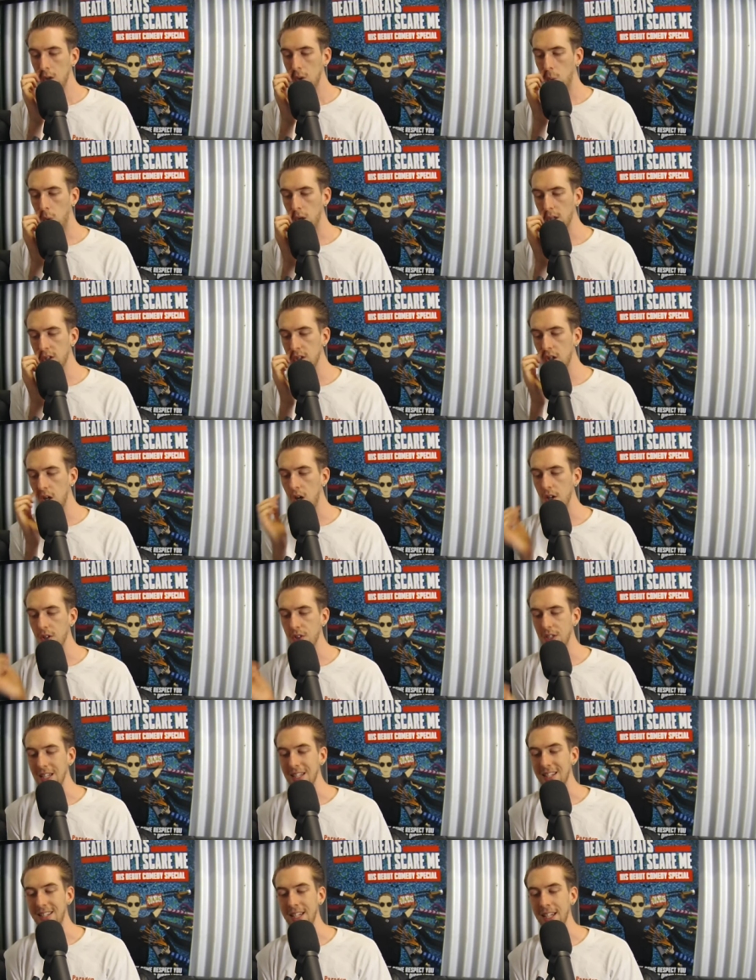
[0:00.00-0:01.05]
What do
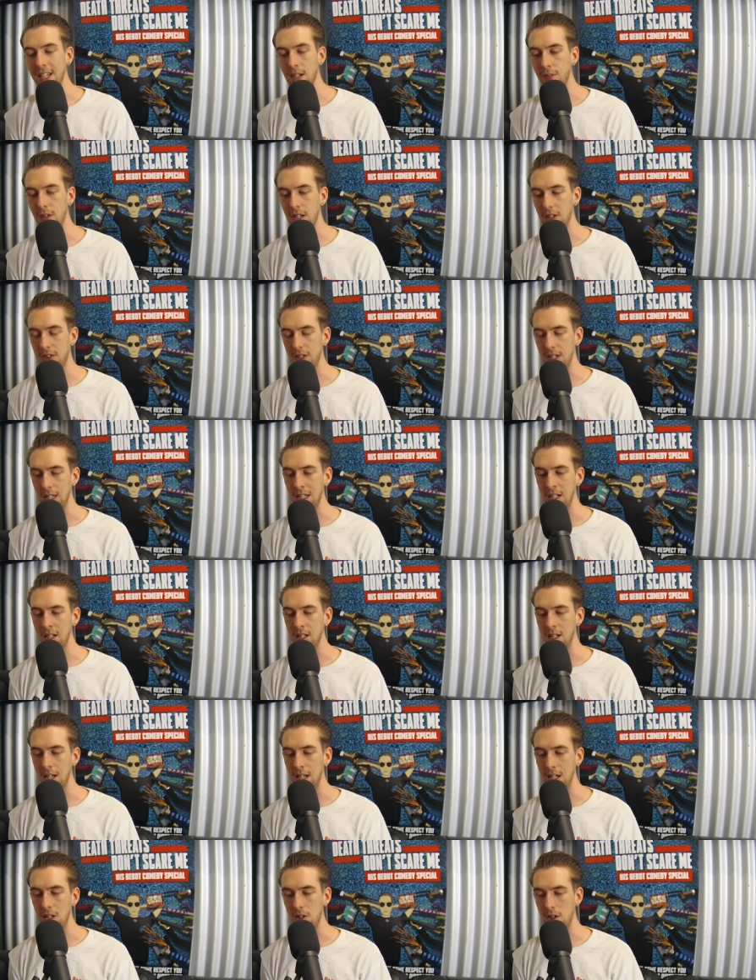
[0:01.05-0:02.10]
Aussies think of us
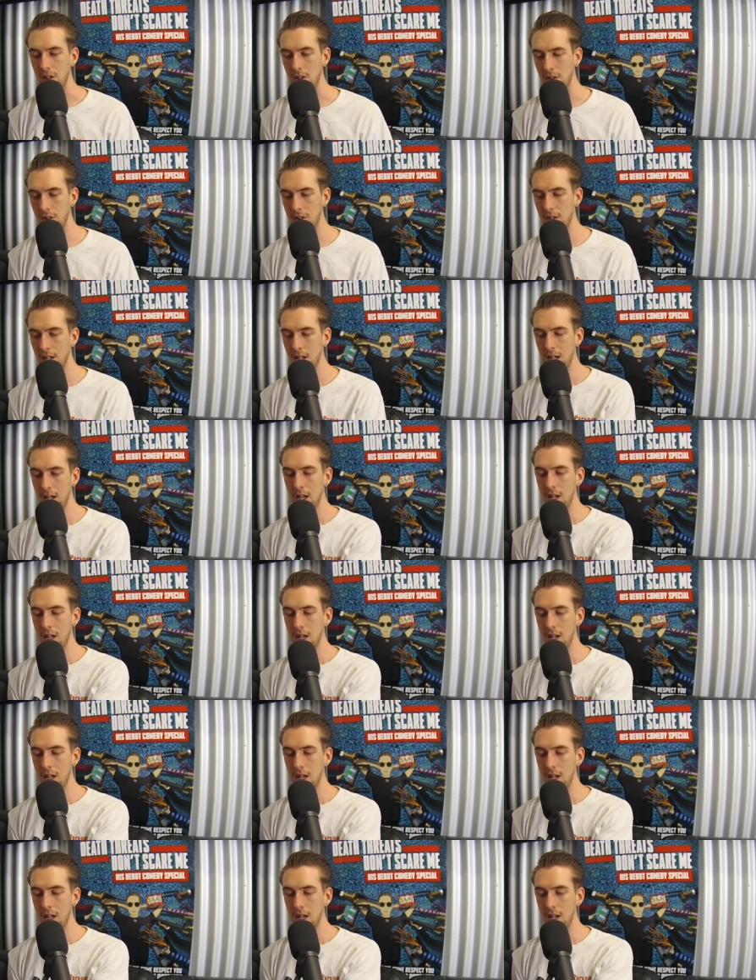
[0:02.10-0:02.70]
Indonesians?